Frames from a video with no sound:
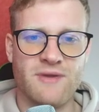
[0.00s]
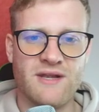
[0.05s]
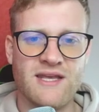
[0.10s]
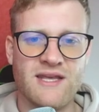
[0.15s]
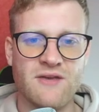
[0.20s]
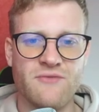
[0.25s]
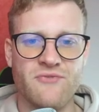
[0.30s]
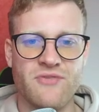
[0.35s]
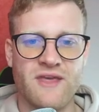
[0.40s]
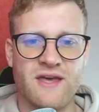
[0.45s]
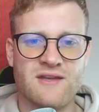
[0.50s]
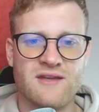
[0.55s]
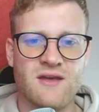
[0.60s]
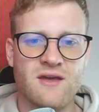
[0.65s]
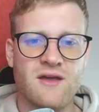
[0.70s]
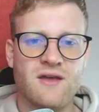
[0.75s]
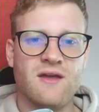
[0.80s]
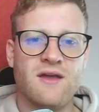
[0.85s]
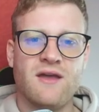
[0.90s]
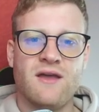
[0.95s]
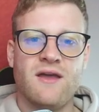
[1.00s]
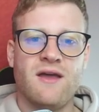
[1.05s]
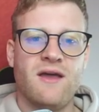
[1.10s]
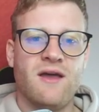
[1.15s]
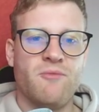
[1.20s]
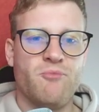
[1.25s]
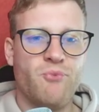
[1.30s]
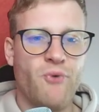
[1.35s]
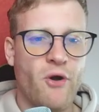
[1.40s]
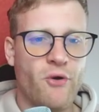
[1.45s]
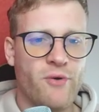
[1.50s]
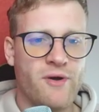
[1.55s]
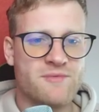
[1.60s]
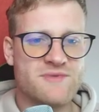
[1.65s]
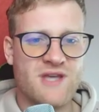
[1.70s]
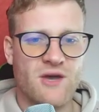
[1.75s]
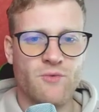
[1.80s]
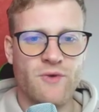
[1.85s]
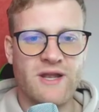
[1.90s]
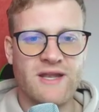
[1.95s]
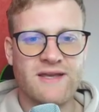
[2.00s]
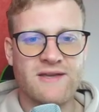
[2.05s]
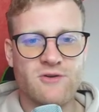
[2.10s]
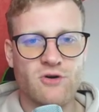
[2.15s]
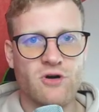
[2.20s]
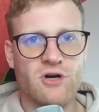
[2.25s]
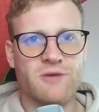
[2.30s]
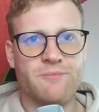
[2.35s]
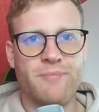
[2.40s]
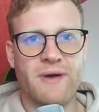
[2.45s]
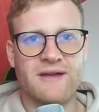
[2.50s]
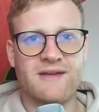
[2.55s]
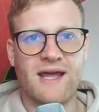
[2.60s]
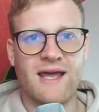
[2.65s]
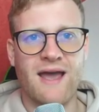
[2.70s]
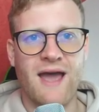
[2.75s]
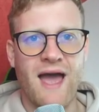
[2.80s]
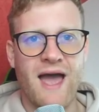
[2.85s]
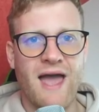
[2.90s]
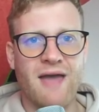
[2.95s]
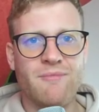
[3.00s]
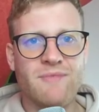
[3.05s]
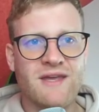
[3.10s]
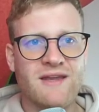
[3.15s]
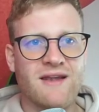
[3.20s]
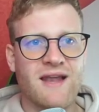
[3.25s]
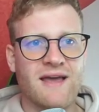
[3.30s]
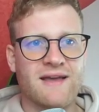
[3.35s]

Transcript: believe that programs are really good. But I mean,